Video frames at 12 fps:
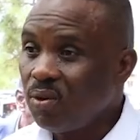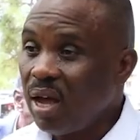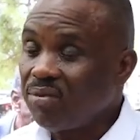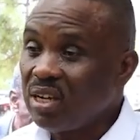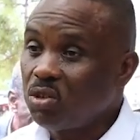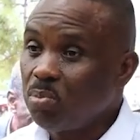We
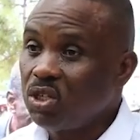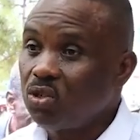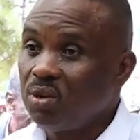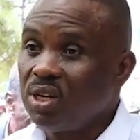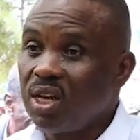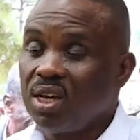have just
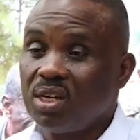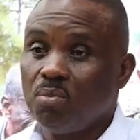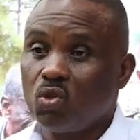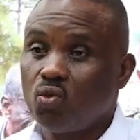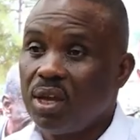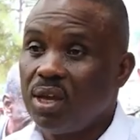mentioned the
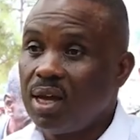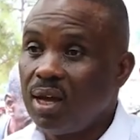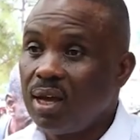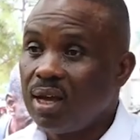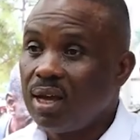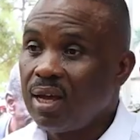Mutwe here
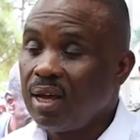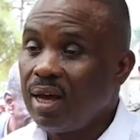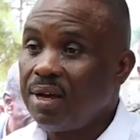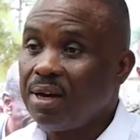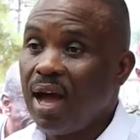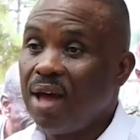
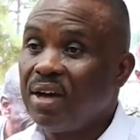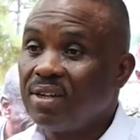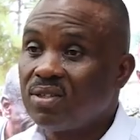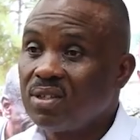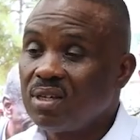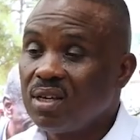and
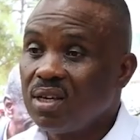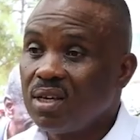others,